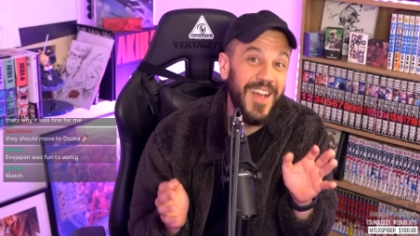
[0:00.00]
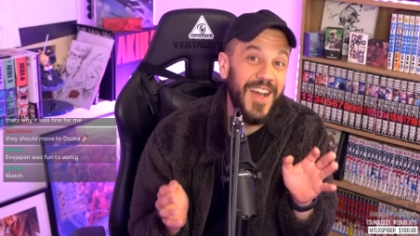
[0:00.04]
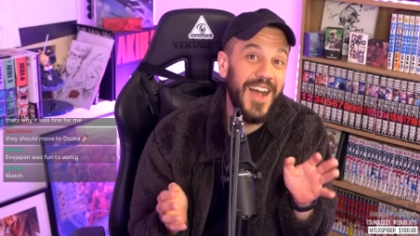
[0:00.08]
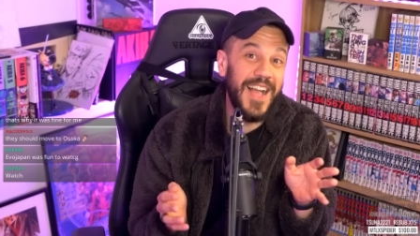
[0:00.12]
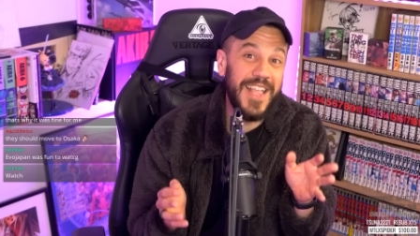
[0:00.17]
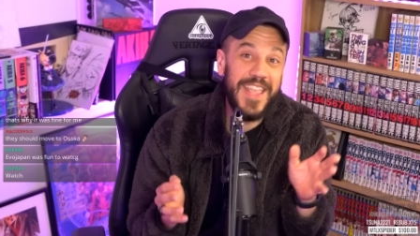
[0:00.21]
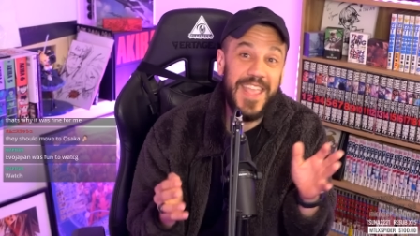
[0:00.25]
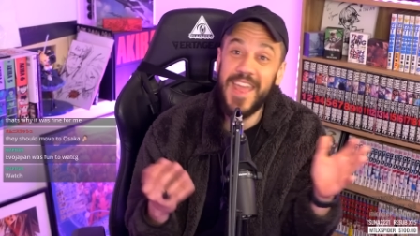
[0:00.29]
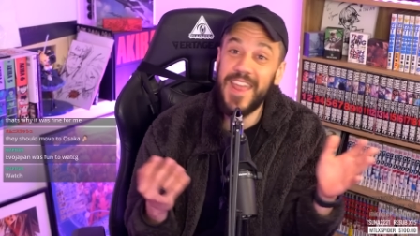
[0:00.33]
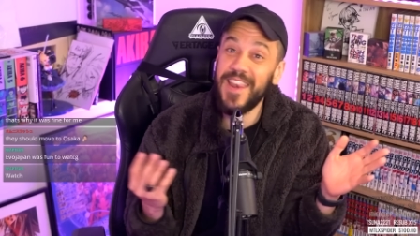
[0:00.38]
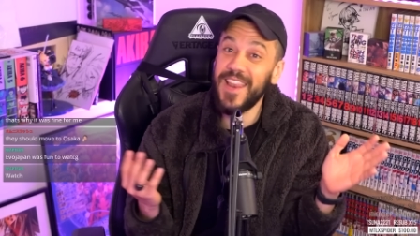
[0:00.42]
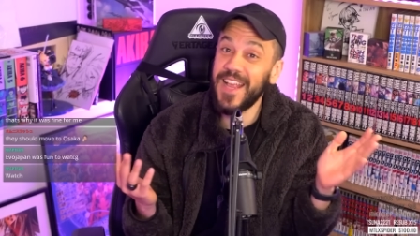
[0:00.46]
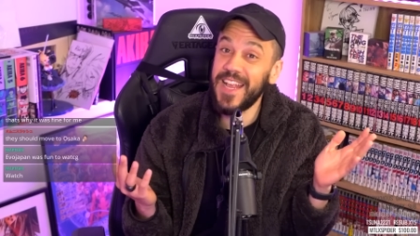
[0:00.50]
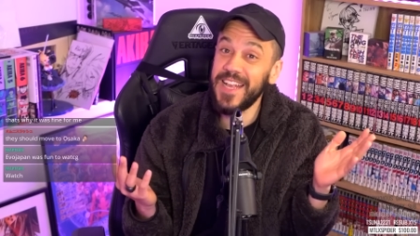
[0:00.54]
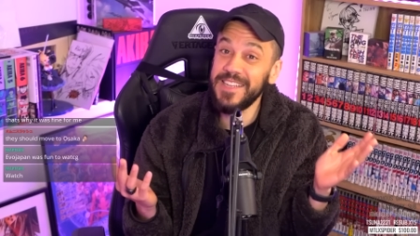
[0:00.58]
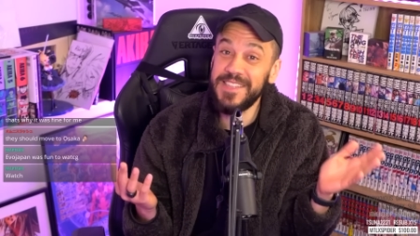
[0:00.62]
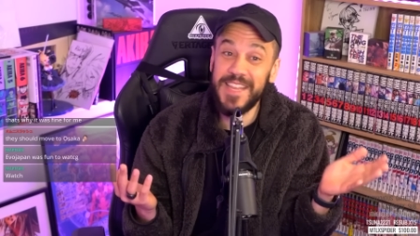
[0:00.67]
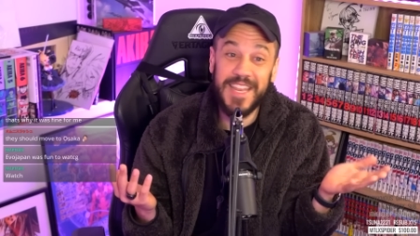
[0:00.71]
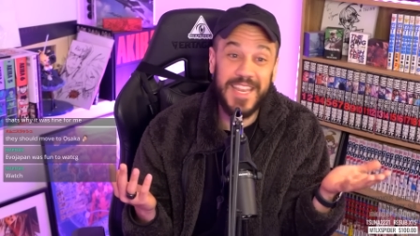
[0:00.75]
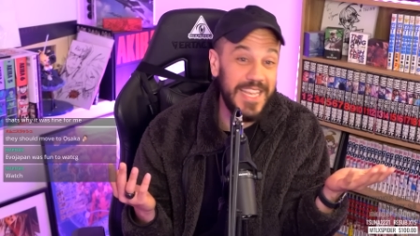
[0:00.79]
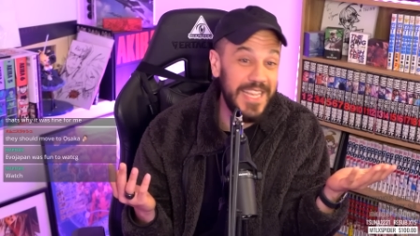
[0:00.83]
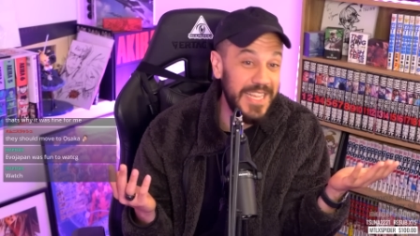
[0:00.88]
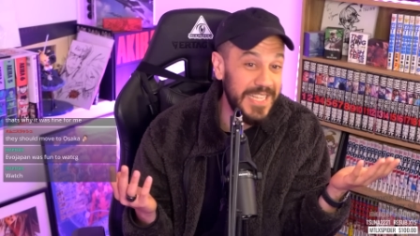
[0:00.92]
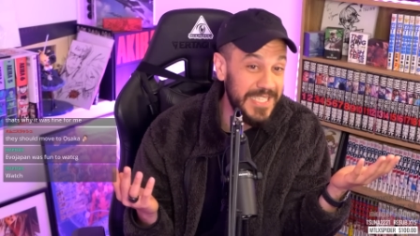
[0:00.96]
again, like I
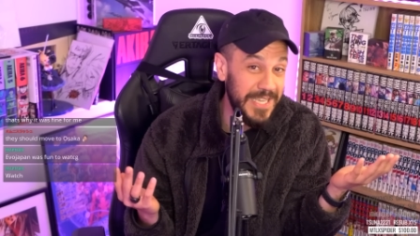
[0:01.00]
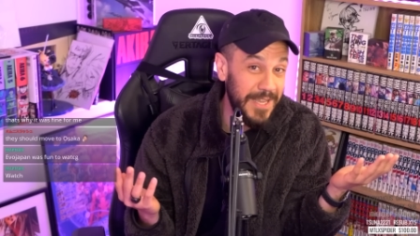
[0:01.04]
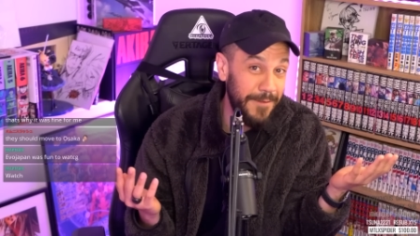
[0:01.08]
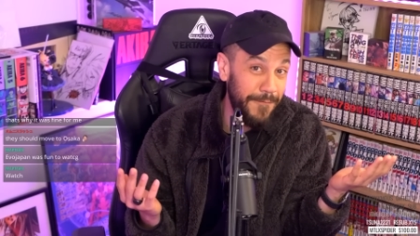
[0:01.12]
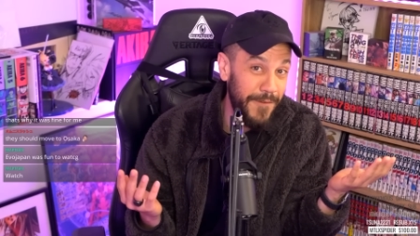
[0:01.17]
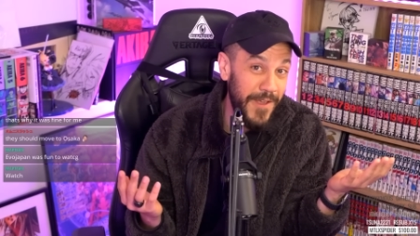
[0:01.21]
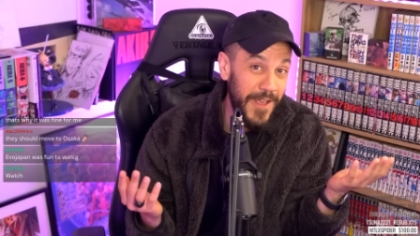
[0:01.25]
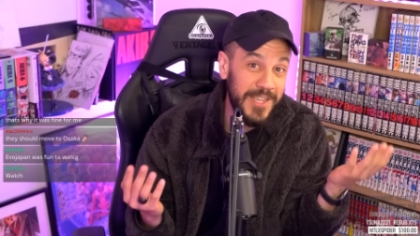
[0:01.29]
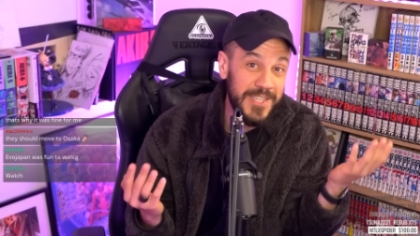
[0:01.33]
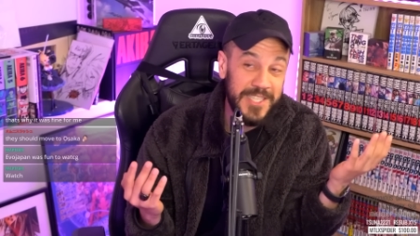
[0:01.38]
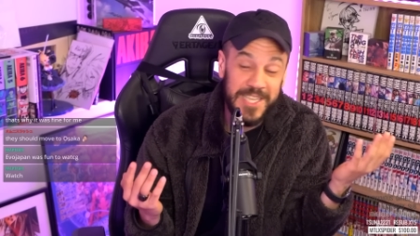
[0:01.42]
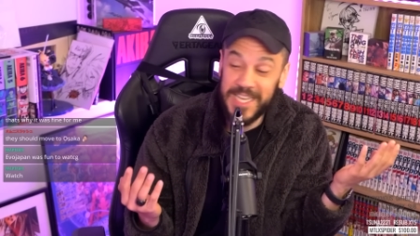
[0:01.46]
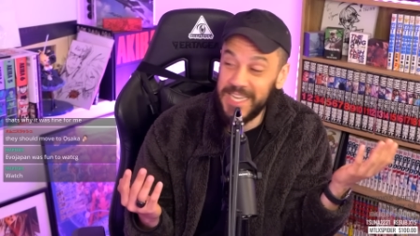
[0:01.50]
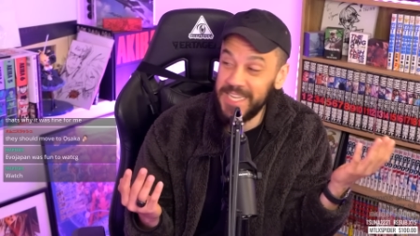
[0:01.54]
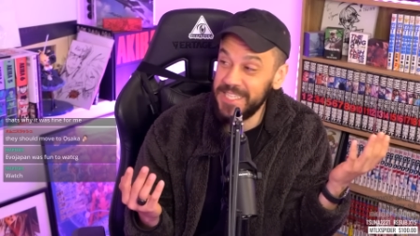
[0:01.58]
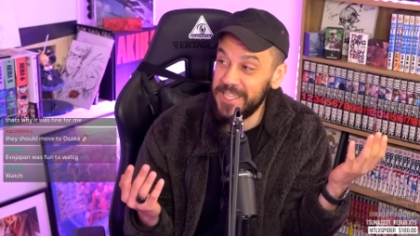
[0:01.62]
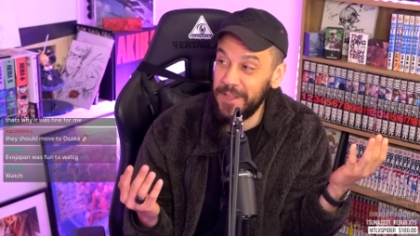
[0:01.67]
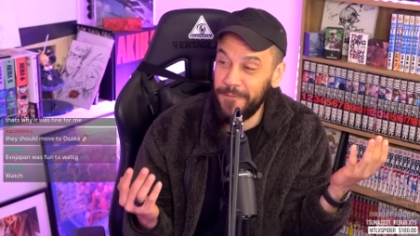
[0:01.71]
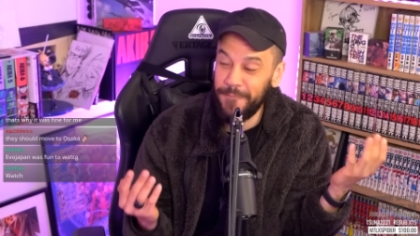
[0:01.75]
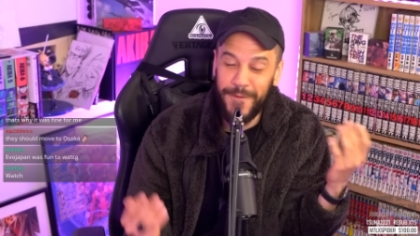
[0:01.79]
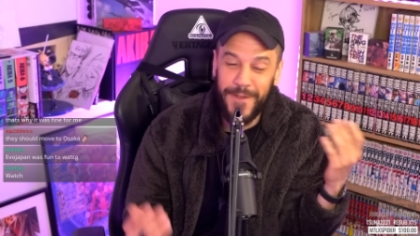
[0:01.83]
said, easy fix, easy